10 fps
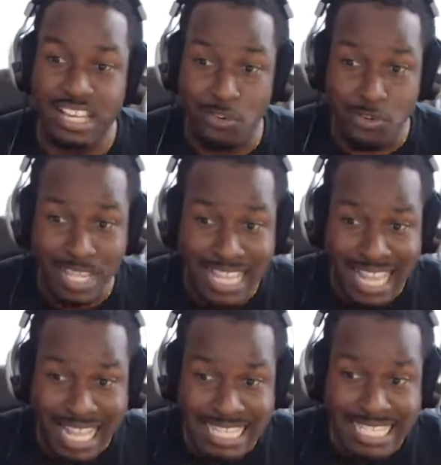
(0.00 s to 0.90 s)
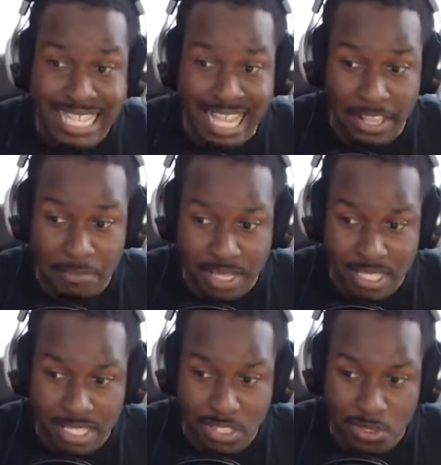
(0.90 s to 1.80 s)
Green Lantern
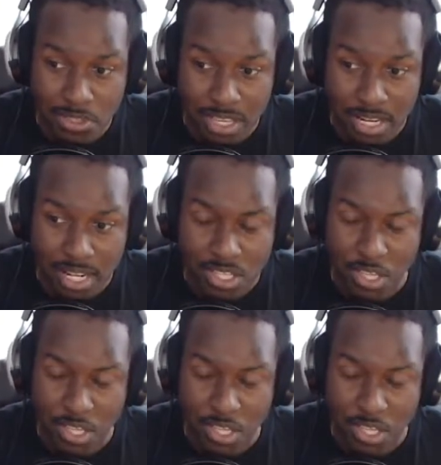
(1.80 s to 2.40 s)
element into it.